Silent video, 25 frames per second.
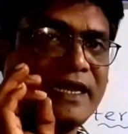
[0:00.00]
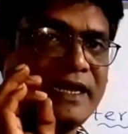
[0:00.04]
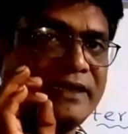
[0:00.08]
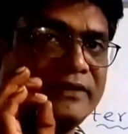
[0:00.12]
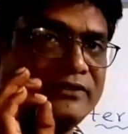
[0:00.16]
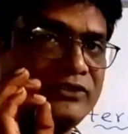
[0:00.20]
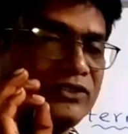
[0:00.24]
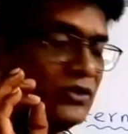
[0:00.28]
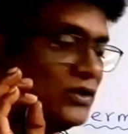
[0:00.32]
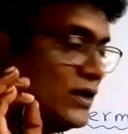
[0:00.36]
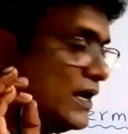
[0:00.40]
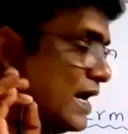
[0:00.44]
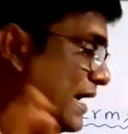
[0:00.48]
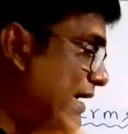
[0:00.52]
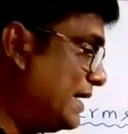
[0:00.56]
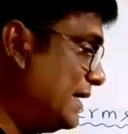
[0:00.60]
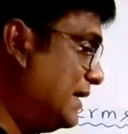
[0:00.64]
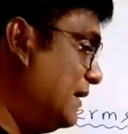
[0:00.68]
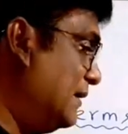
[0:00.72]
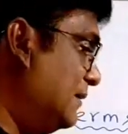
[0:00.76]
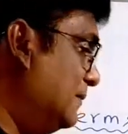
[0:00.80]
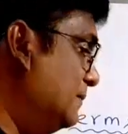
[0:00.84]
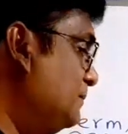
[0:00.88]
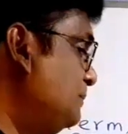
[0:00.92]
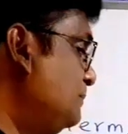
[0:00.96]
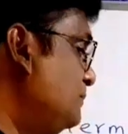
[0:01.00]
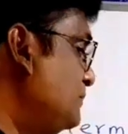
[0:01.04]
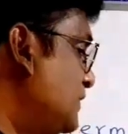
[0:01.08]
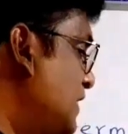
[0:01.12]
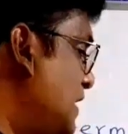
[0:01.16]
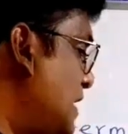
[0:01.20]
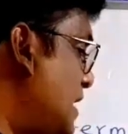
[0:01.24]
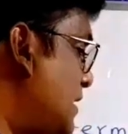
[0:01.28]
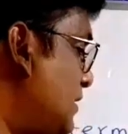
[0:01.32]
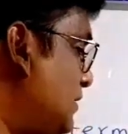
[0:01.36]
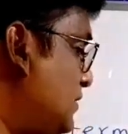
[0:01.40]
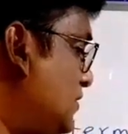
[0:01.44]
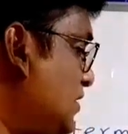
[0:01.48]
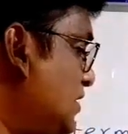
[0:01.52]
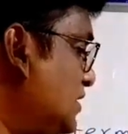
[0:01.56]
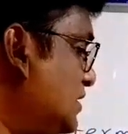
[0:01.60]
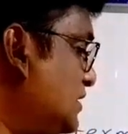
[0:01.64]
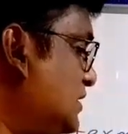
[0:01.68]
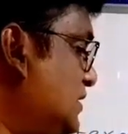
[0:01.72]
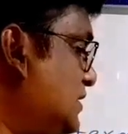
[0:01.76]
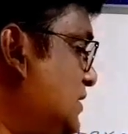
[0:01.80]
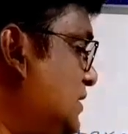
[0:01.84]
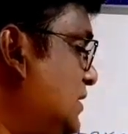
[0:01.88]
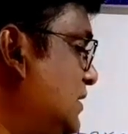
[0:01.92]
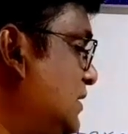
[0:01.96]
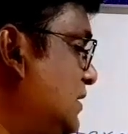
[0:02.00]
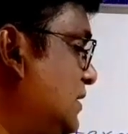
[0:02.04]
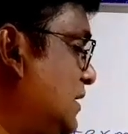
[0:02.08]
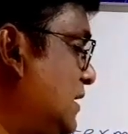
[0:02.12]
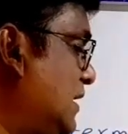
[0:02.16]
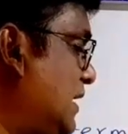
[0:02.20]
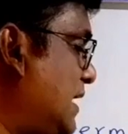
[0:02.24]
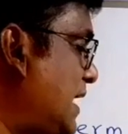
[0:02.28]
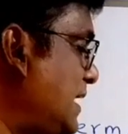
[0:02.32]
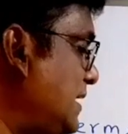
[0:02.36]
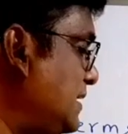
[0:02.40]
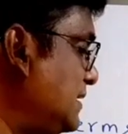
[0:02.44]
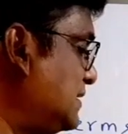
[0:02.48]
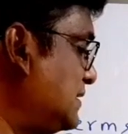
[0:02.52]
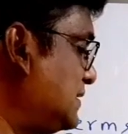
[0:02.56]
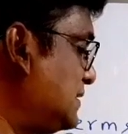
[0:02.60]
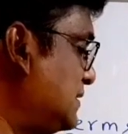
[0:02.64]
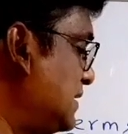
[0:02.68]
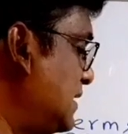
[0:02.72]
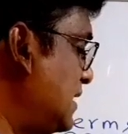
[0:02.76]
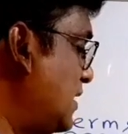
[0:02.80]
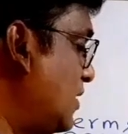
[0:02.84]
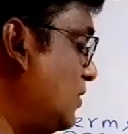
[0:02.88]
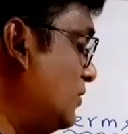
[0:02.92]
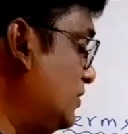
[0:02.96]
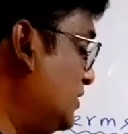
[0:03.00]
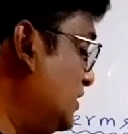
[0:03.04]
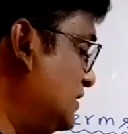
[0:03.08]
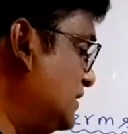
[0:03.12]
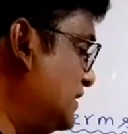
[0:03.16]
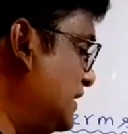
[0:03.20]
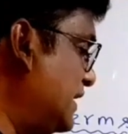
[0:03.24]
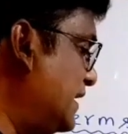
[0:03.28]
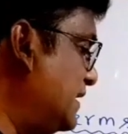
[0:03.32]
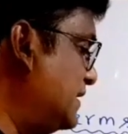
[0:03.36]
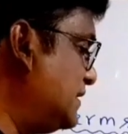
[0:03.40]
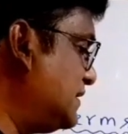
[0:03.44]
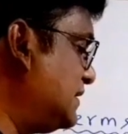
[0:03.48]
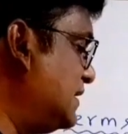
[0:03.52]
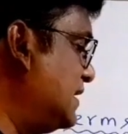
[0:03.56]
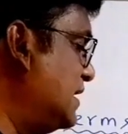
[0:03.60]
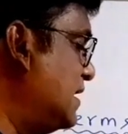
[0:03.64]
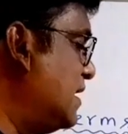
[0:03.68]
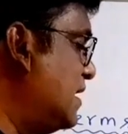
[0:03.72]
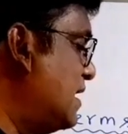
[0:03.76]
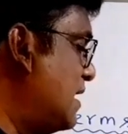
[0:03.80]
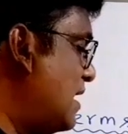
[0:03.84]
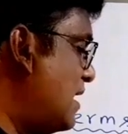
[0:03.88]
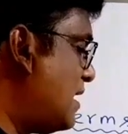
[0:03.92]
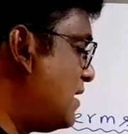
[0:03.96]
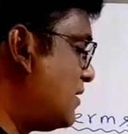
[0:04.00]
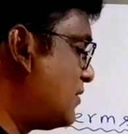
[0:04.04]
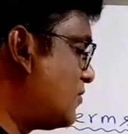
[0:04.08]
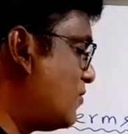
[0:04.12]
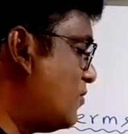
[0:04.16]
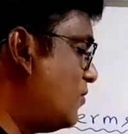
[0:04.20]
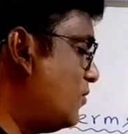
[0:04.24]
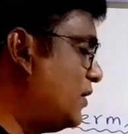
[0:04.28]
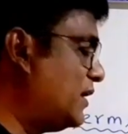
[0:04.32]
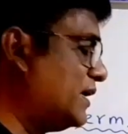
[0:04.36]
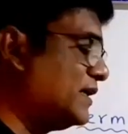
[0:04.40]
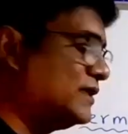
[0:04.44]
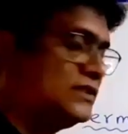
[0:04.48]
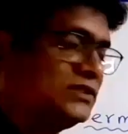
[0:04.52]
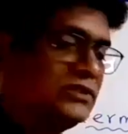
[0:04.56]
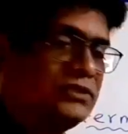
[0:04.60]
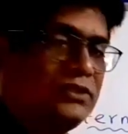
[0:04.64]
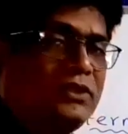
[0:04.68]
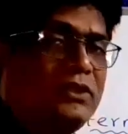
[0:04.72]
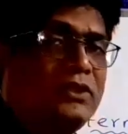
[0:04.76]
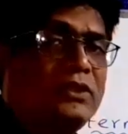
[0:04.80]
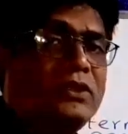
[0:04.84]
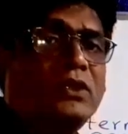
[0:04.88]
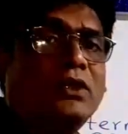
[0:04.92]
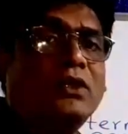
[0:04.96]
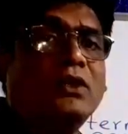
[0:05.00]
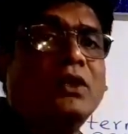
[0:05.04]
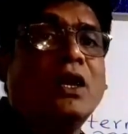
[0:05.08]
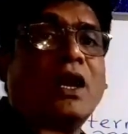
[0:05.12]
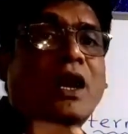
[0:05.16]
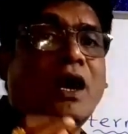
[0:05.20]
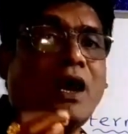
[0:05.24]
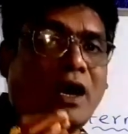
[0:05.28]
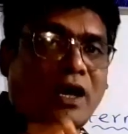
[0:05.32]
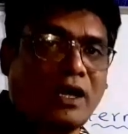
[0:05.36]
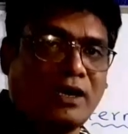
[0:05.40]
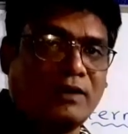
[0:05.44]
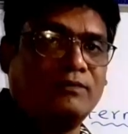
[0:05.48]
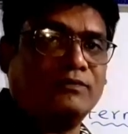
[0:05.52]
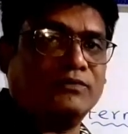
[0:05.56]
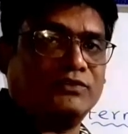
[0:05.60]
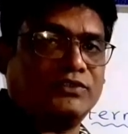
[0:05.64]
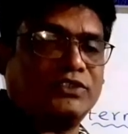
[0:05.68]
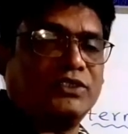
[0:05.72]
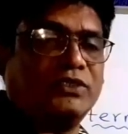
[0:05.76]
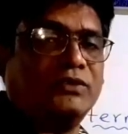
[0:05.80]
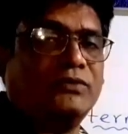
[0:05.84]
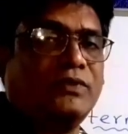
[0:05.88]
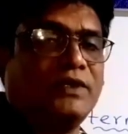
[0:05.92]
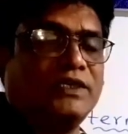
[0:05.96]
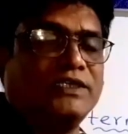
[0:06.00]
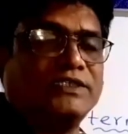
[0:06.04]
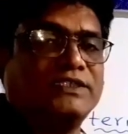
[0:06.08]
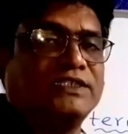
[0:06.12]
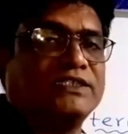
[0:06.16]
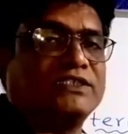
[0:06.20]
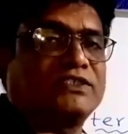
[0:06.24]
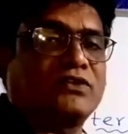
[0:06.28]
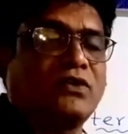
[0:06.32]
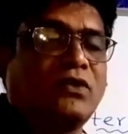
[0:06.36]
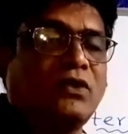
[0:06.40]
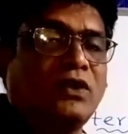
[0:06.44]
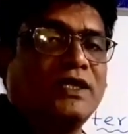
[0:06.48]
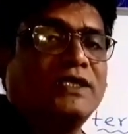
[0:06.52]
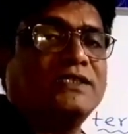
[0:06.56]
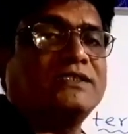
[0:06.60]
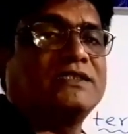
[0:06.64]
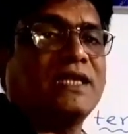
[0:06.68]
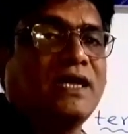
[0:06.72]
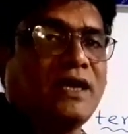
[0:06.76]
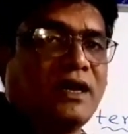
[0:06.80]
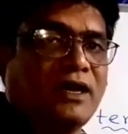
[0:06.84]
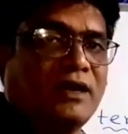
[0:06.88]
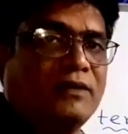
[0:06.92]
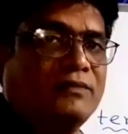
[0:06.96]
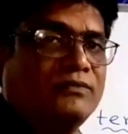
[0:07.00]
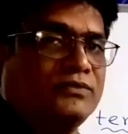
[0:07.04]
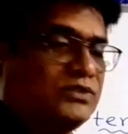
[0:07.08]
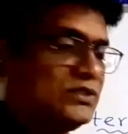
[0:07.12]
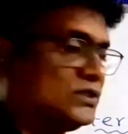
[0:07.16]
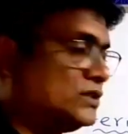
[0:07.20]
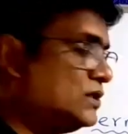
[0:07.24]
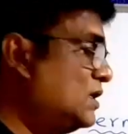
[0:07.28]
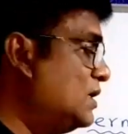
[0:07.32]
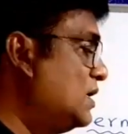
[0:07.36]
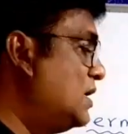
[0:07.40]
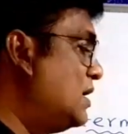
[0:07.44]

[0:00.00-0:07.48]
the angle. And these lines, these rays are called as the arms. What is this called as? Arms.